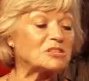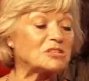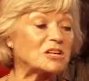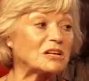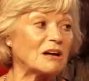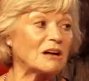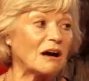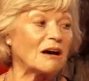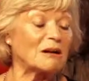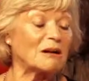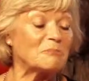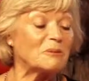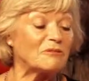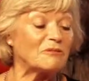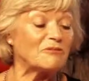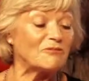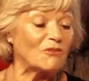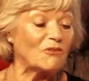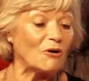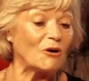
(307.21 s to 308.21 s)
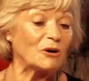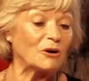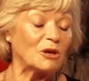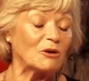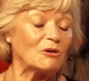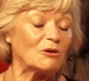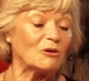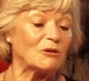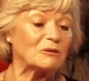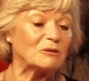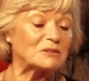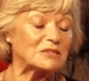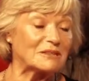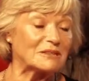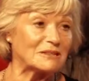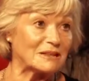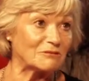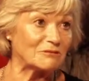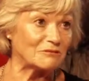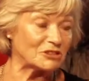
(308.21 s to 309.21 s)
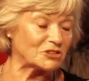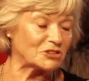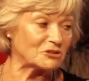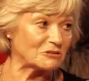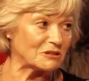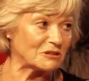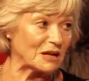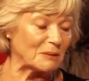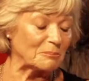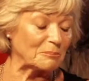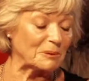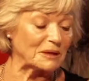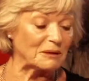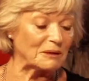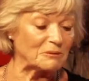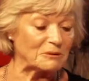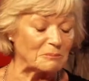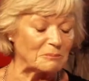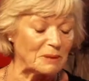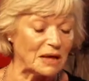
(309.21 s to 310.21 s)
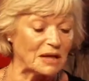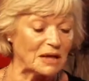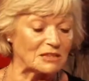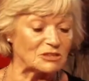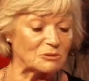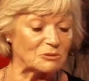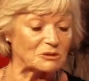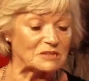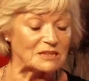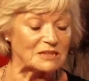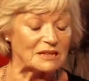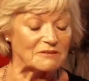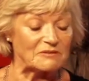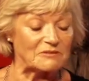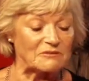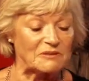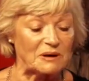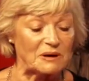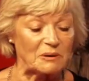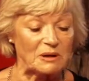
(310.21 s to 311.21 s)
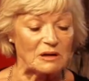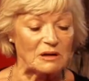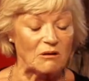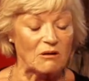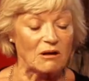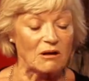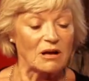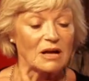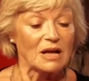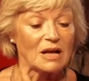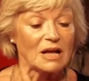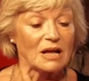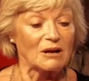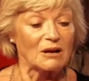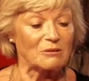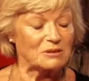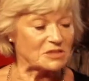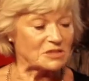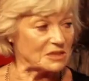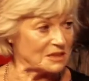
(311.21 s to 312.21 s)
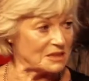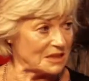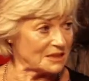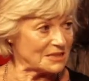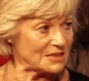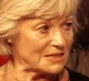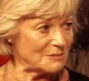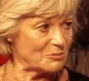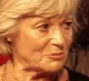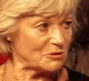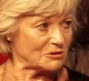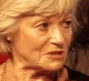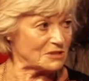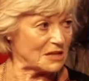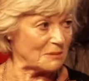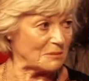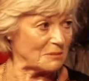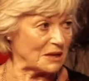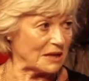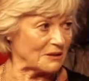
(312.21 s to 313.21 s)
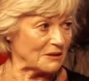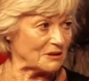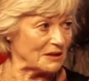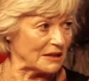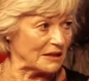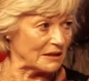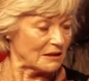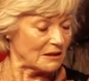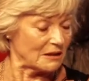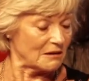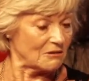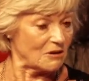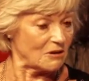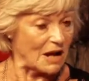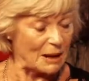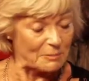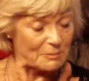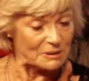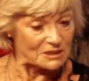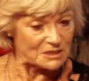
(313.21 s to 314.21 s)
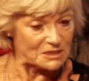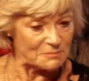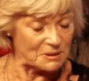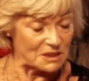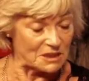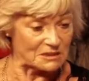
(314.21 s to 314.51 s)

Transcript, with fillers: a girl before you who was in the original company with me, she wasn't there for very long, who was a nicely brought up Catholic girl who happened to be a